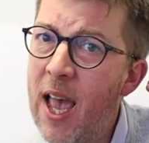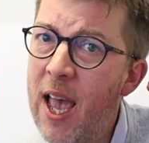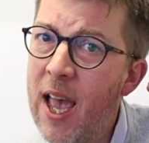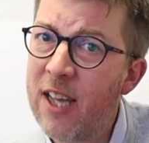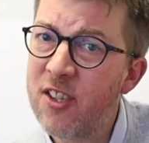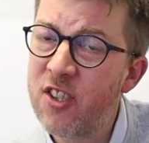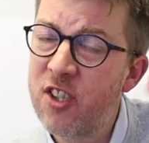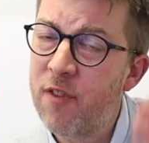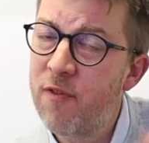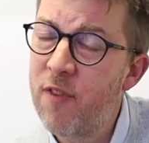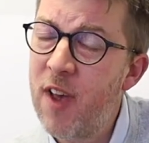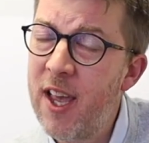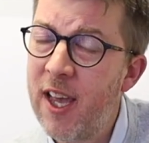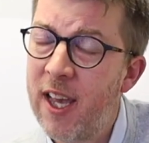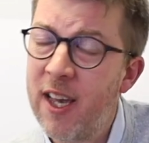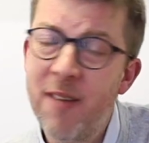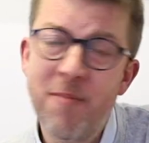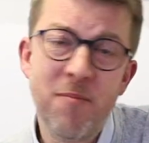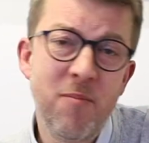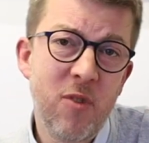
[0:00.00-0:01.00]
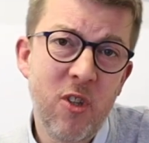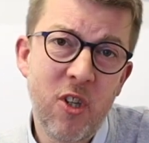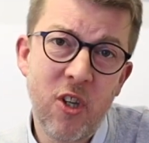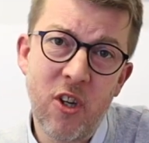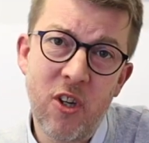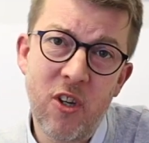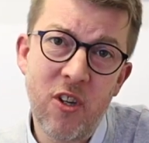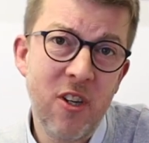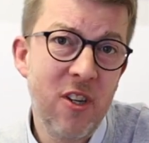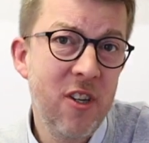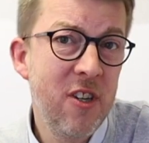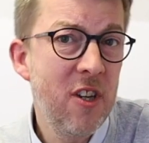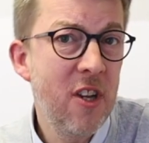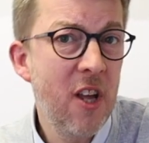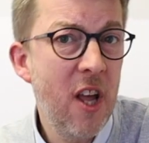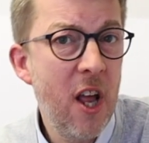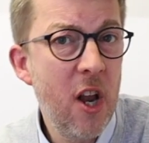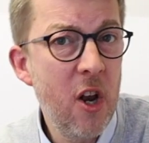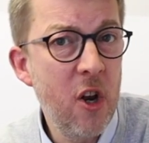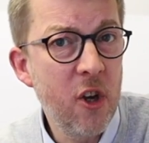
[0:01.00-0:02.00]
a surveyor can
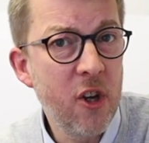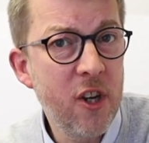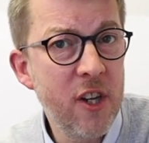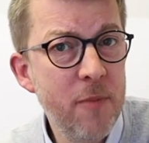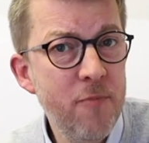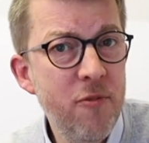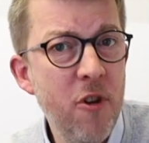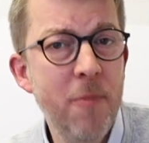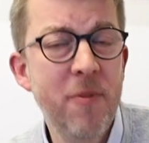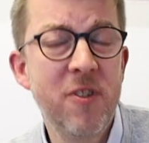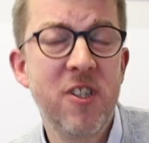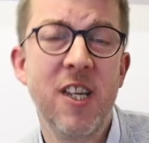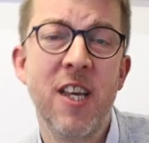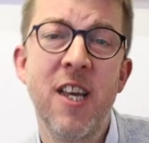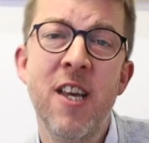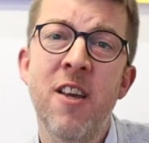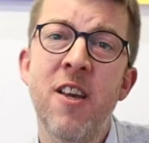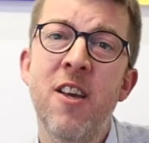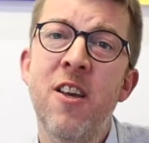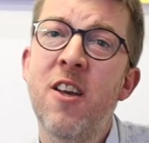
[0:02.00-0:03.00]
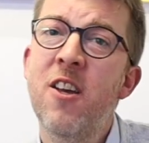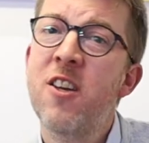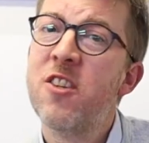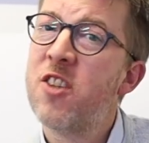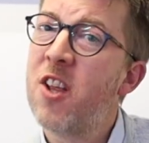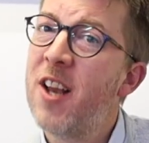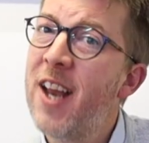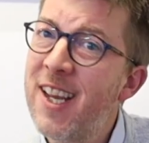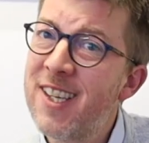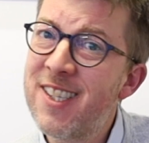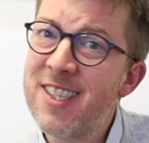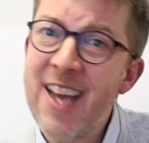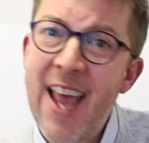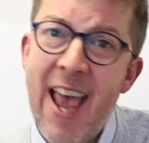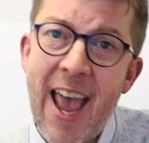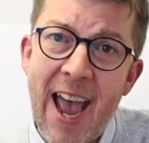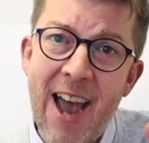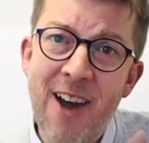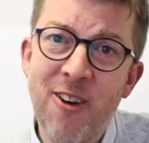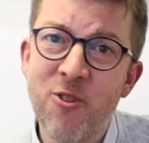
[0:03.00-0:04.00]
look at a property. So let's
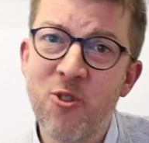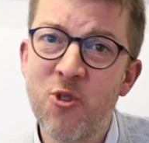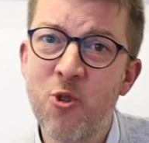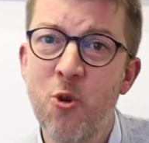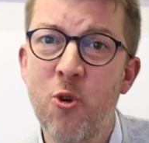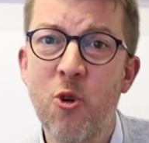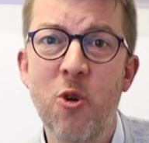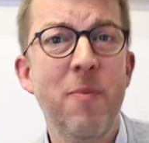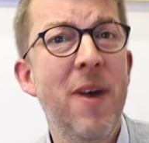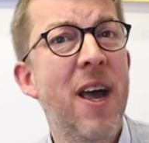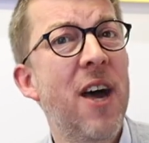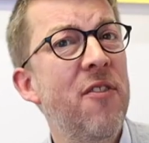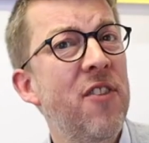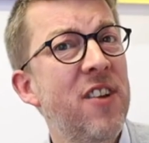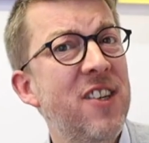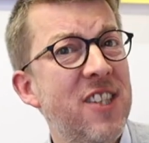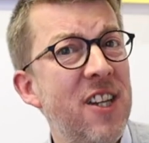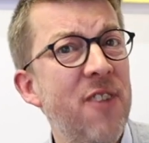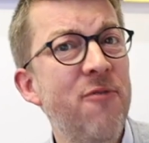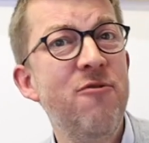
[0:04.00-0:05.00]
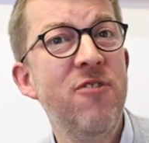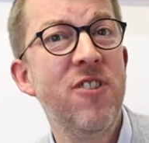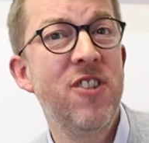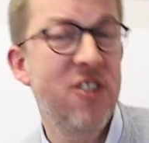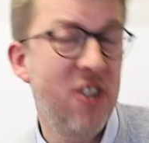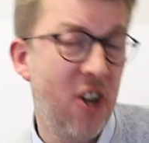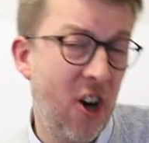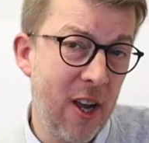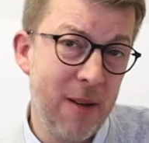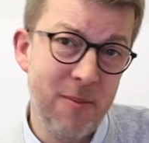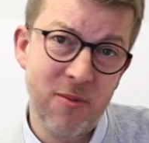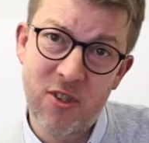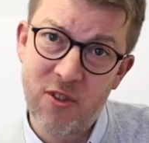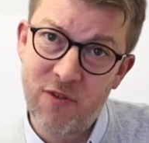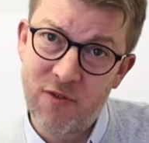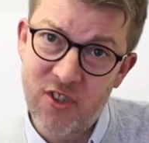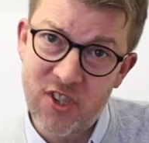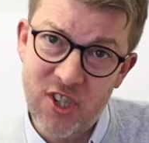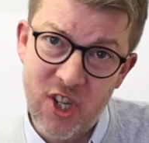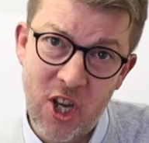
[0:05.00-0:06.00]
now talk about the different types
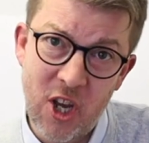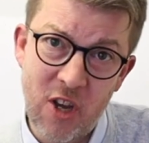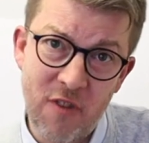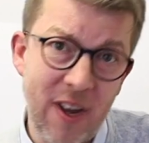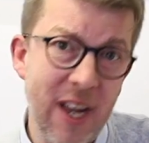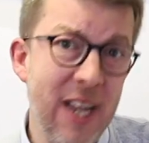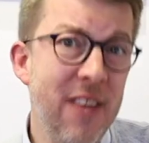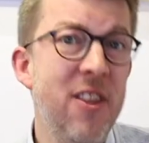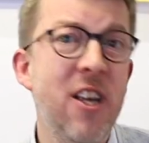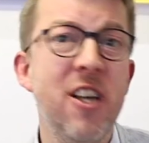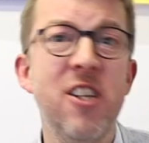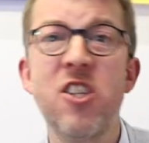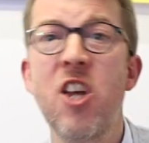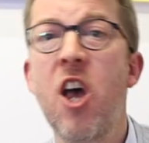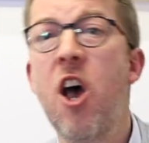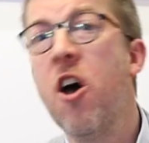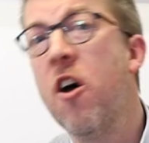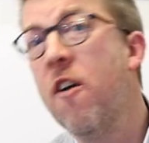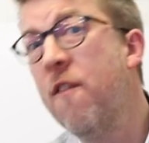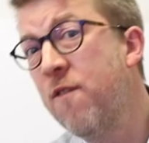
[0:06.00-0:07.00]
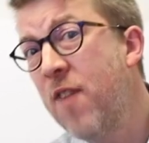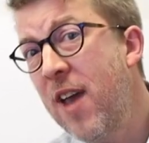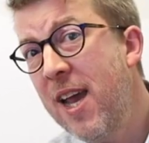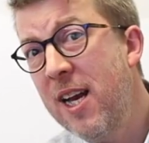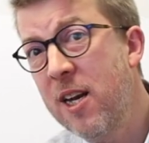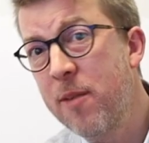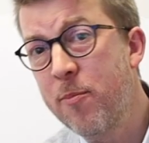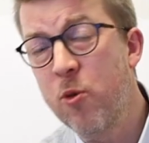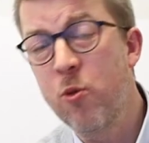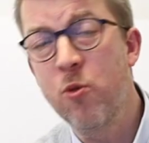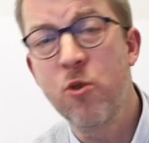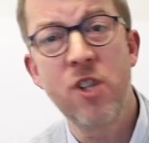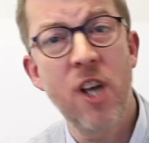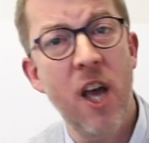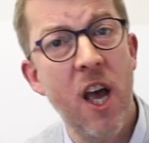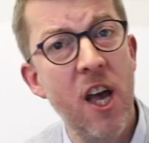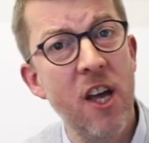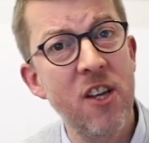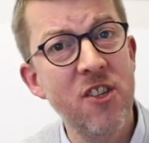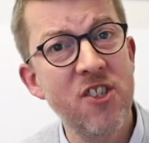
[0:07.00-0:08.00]
of survey that are available
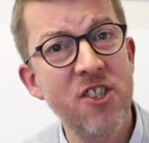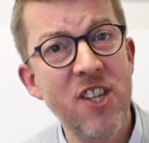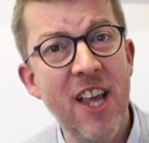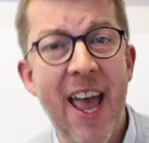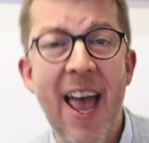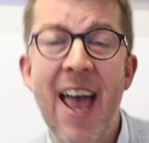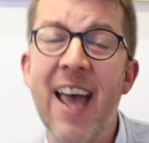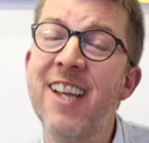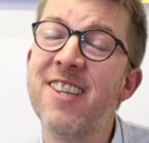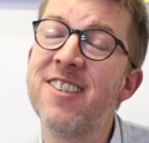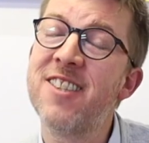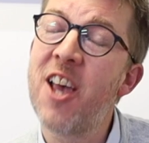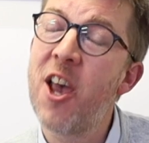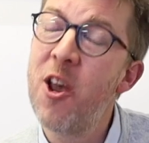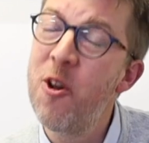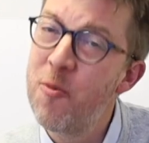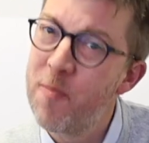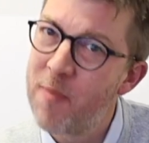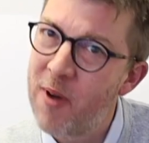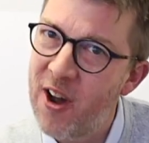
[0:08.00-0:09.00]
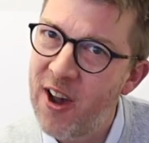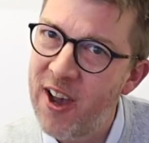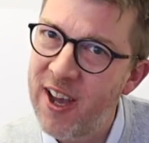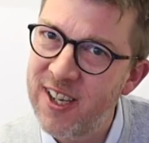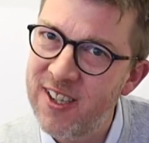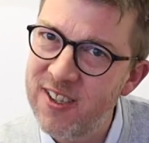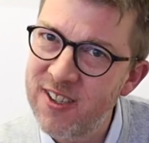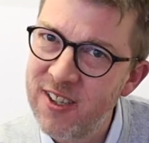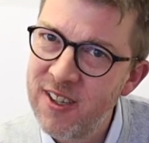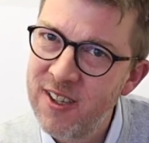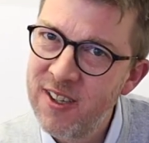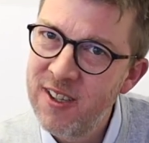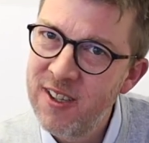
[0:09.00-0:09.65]
to us as home buyers.